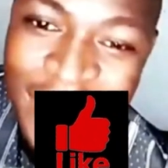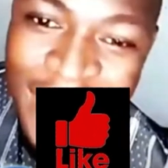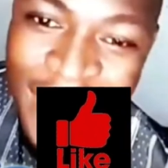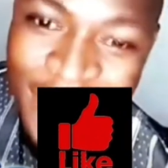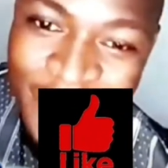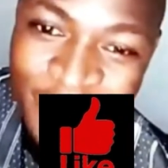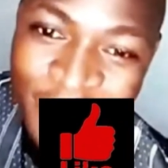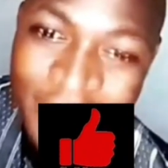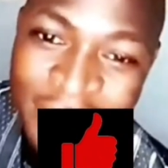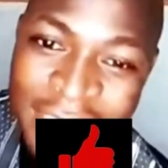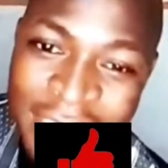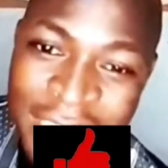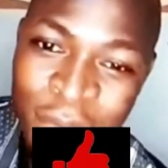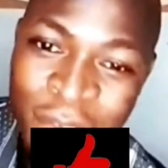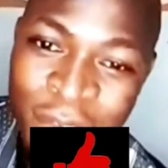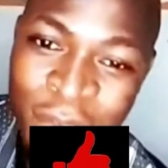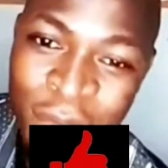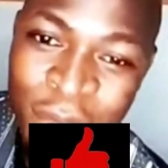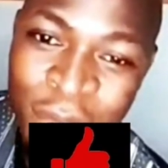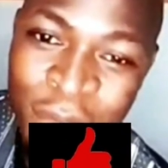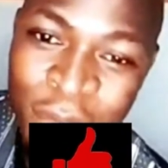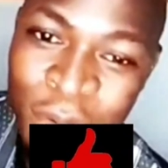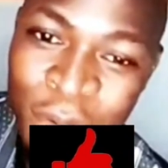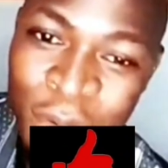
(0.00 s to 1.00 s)
I just have
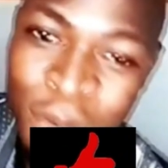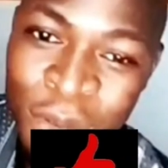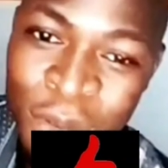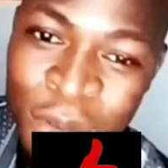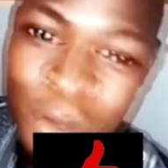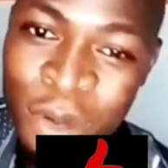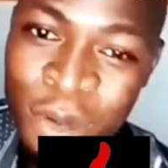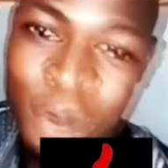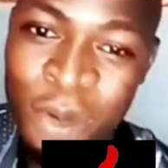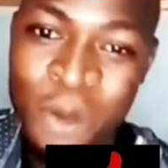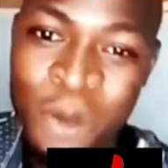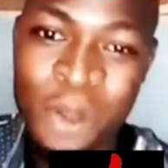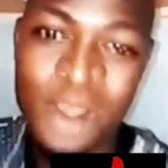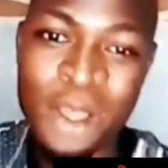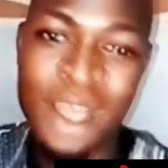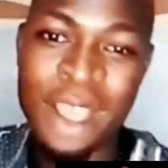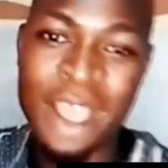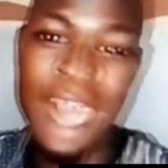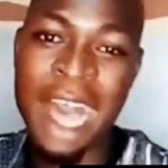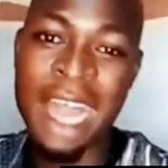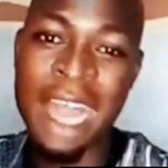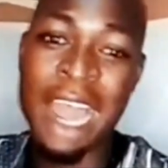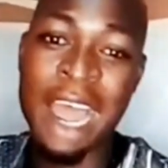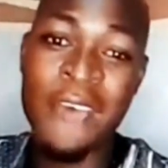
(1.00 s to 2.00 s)
to, you know,
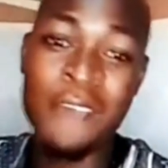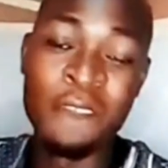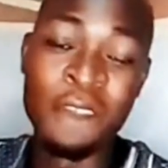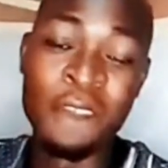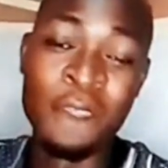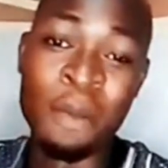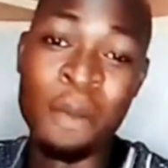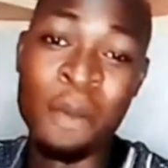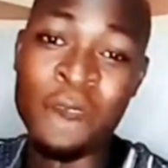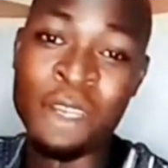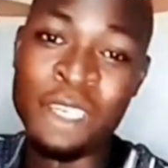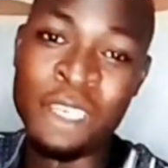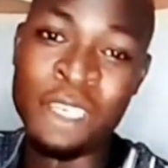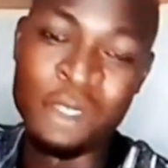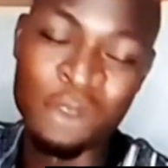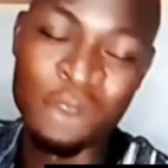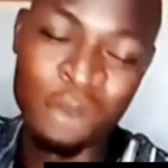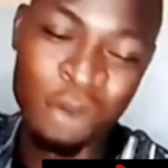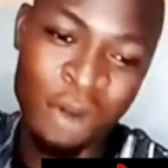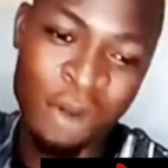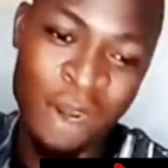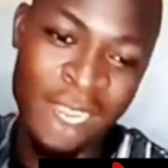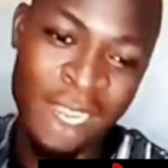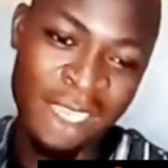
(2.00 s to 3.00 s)
allow the body
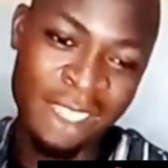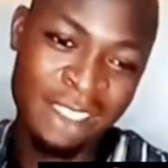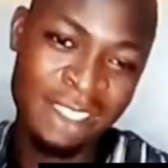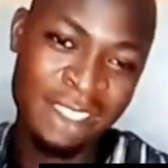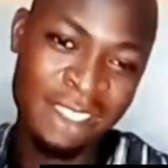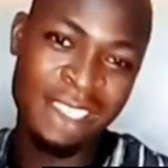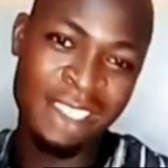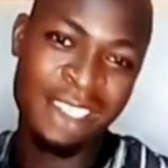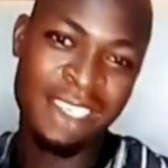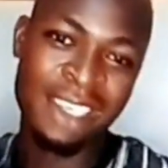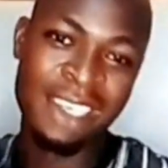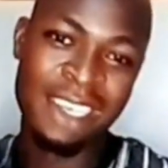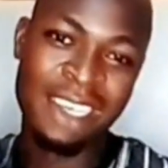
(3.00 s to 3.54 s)
to rest.